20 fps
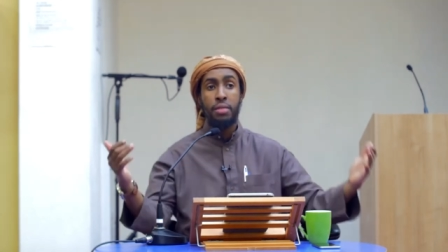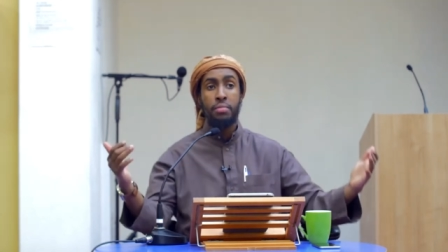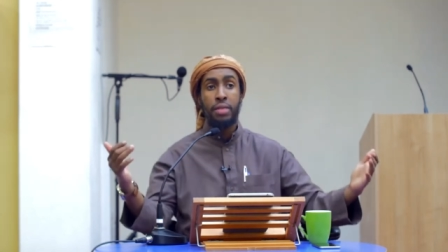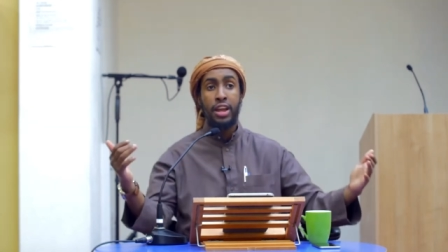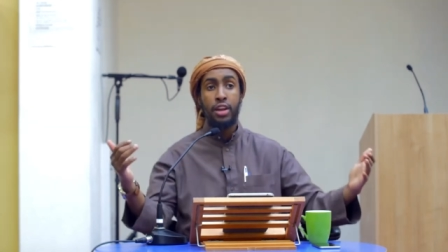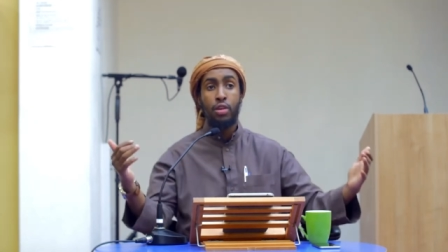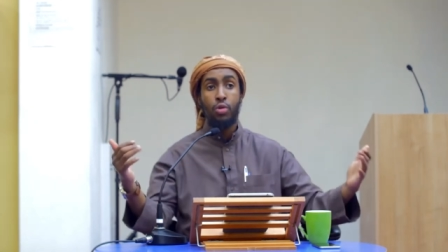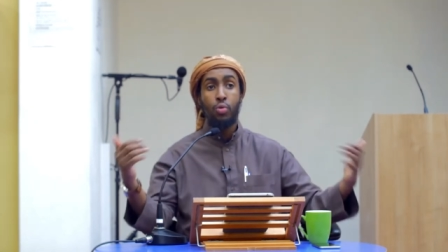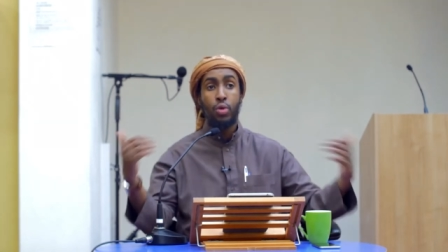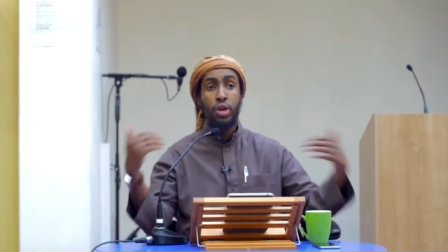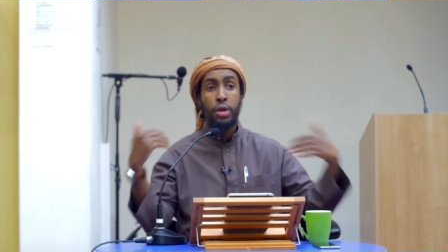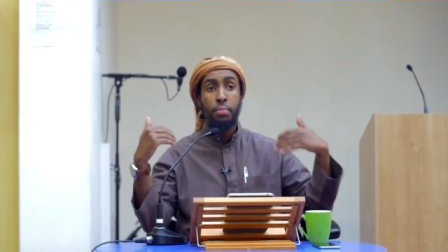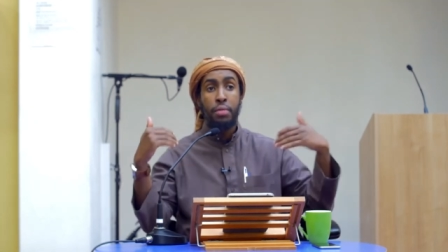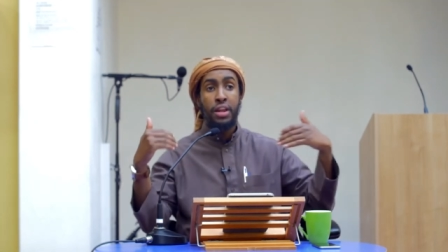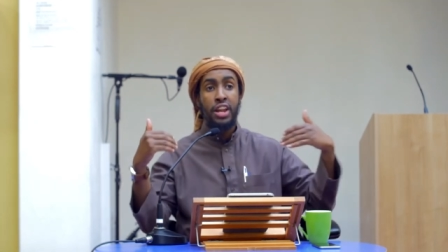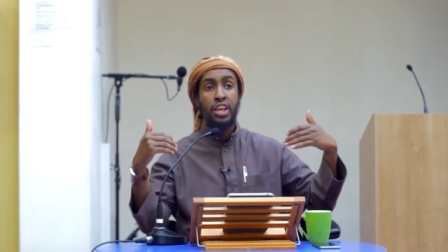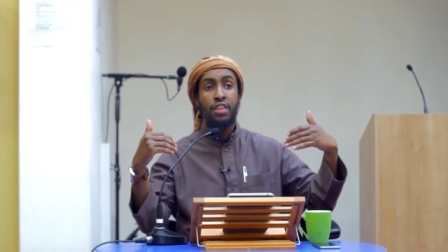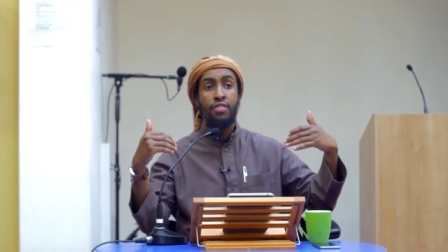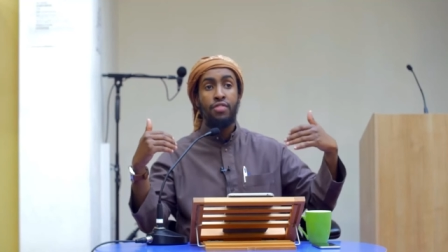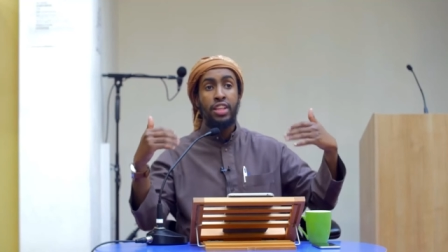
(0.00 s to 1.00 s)
iman, we
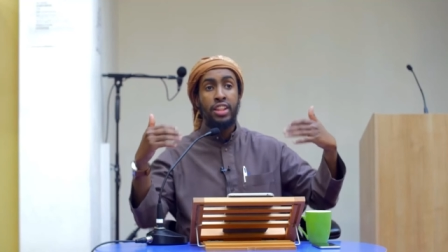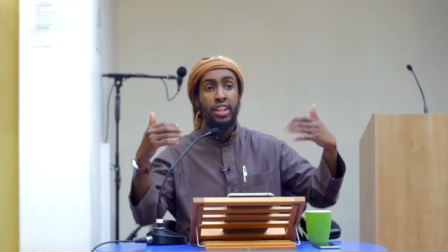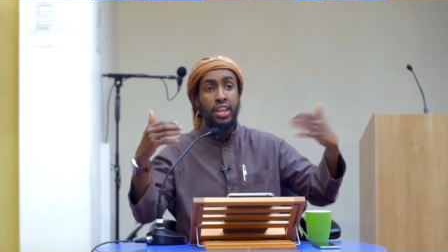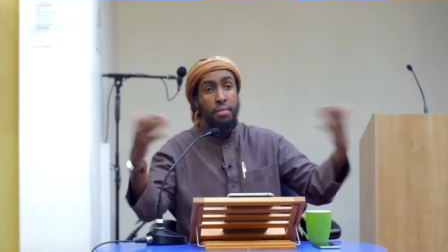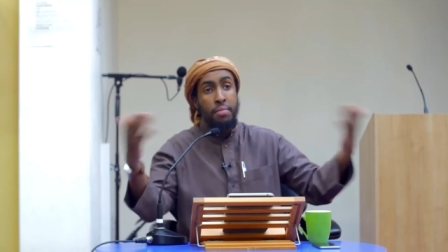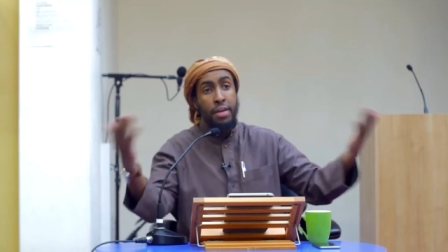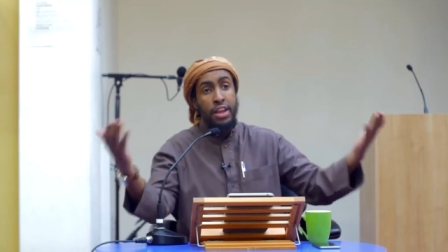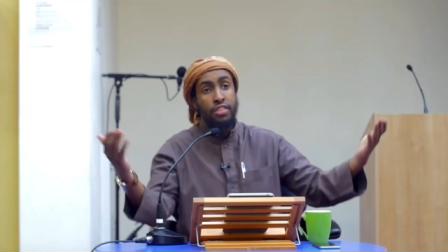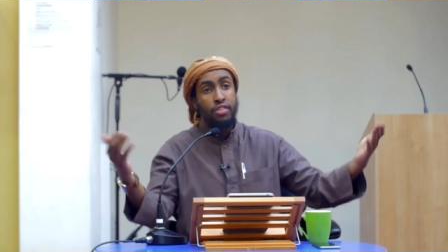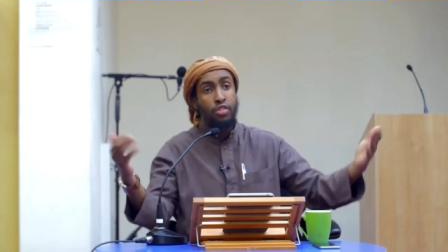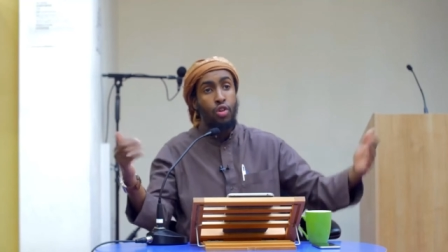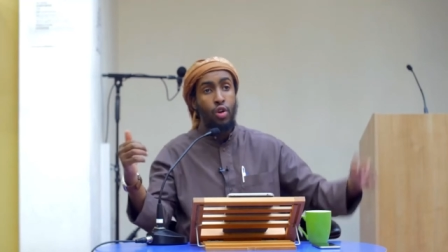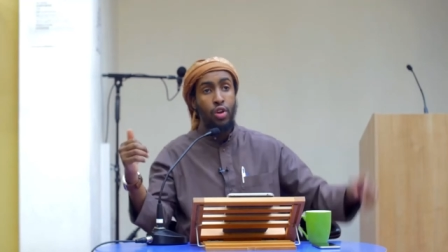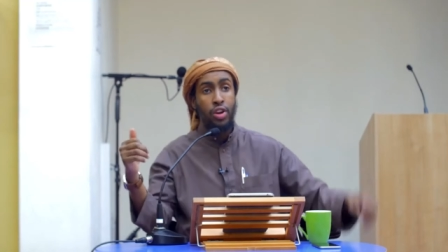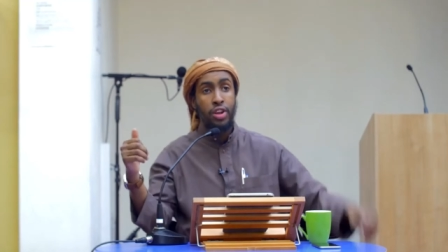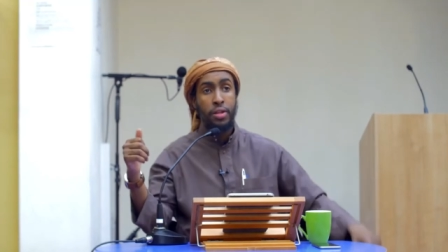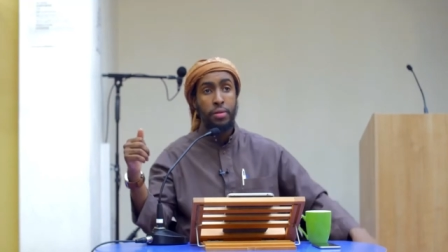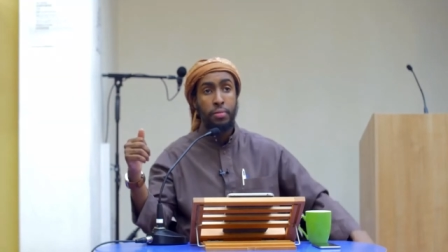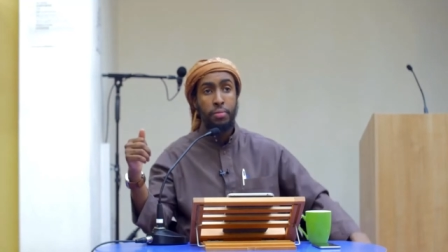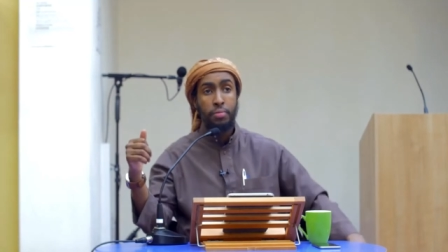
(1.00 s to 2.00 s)
believe that the iman is
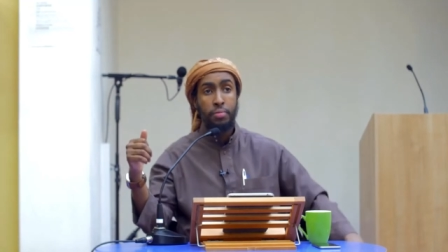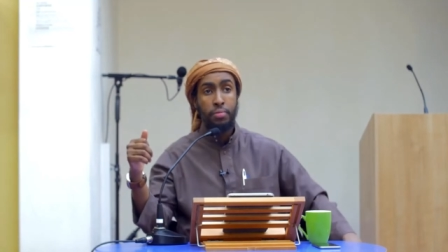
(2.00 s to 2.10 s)
gone.